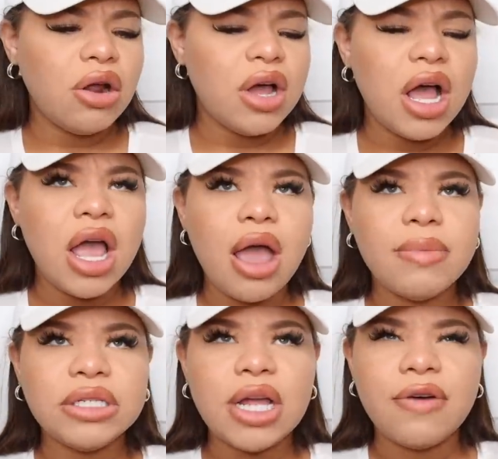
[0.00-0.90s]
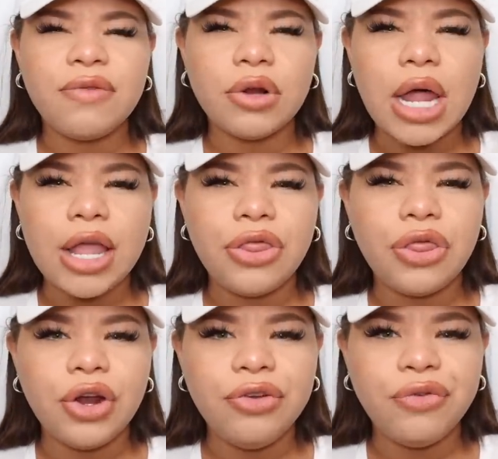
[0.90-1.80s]
it on Amazon for like
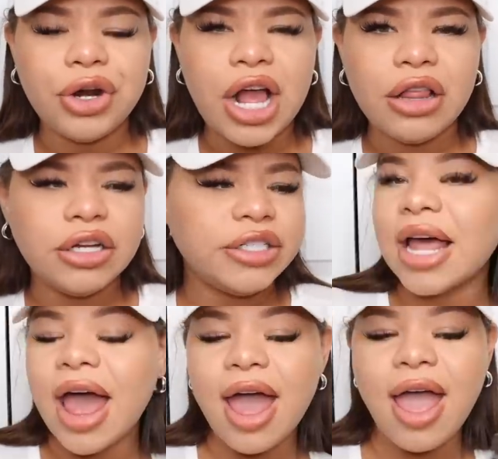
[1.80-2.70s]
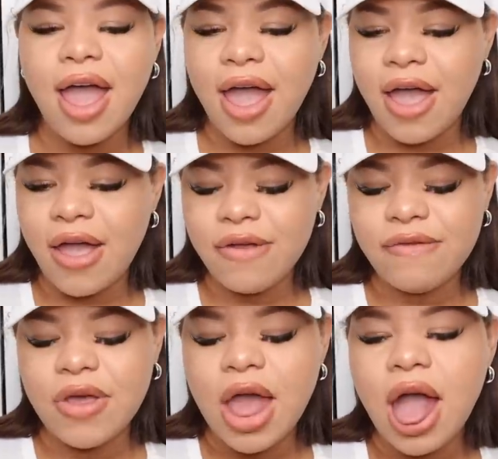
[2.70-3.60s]
$34. I
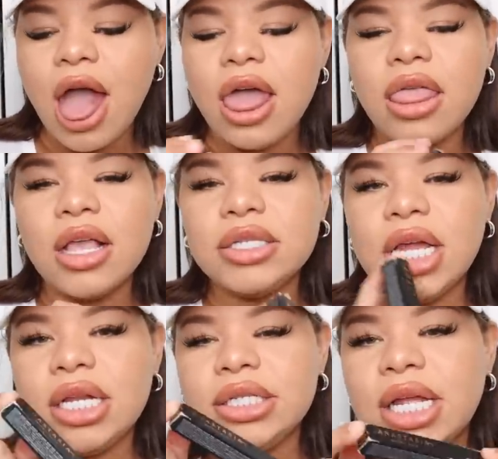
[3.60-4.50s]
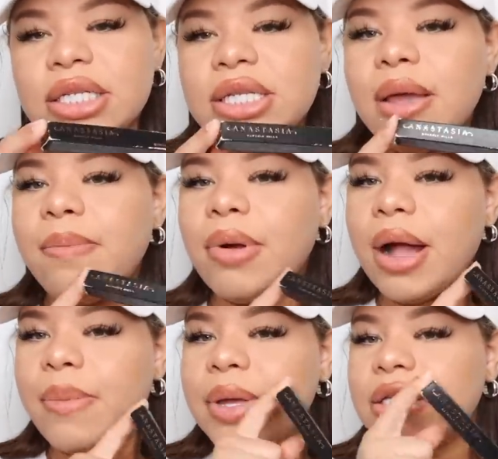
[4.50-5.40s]
have this Anastasia
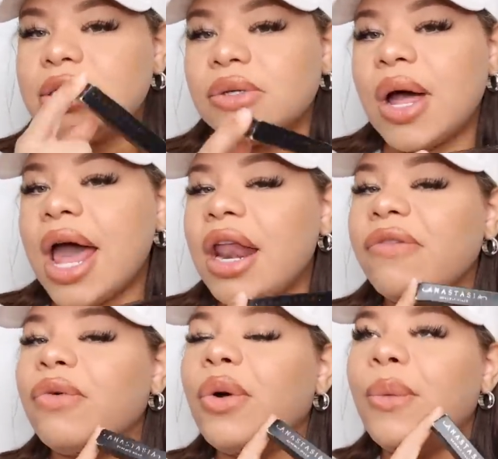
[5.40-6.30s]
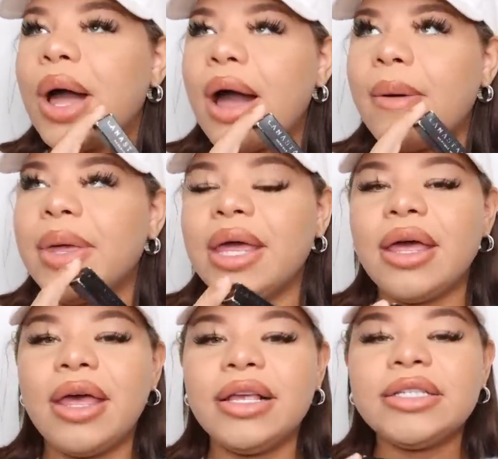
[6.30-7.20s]
brow pencil. I had it for a while
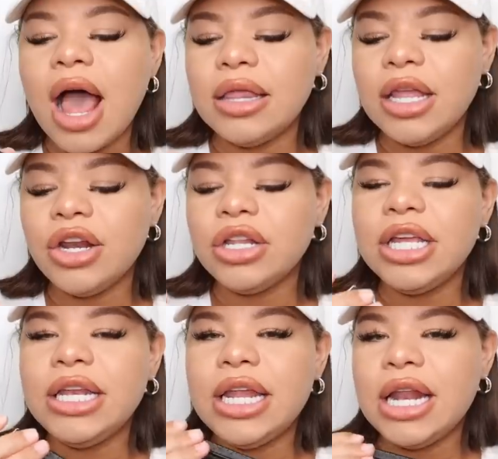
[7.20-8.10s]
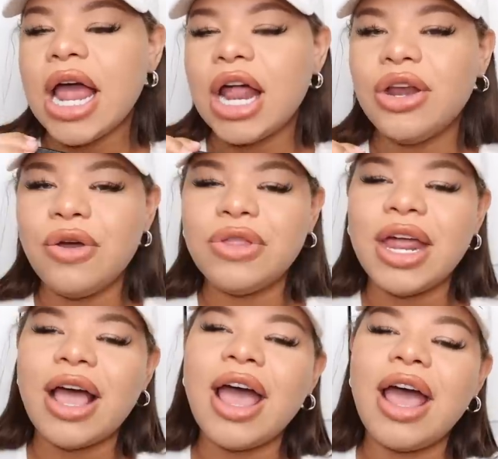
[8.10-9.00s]
because I literally did not know
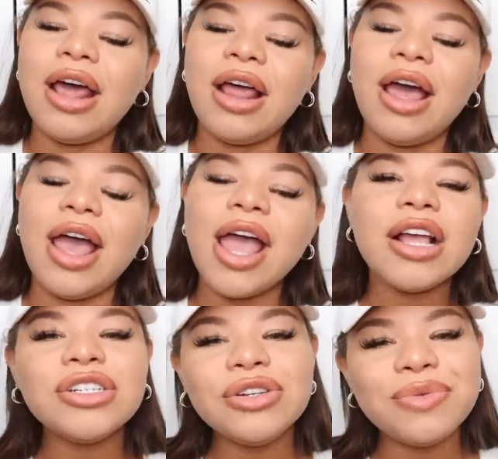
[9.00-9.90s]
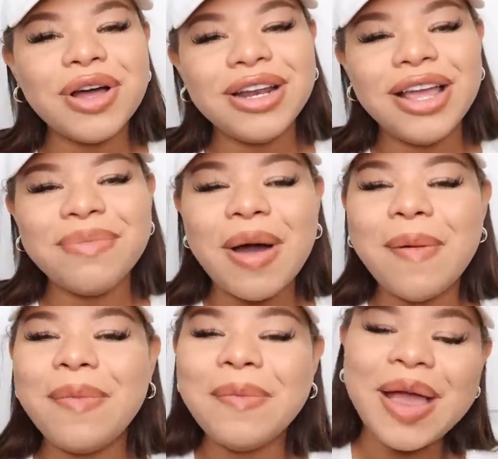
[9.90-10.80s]
that I had an extra one in
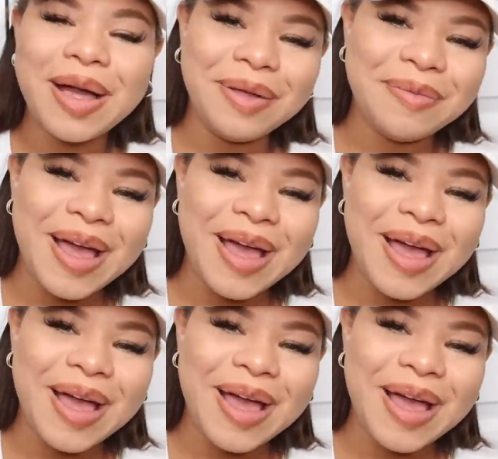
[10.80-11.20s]
my makeup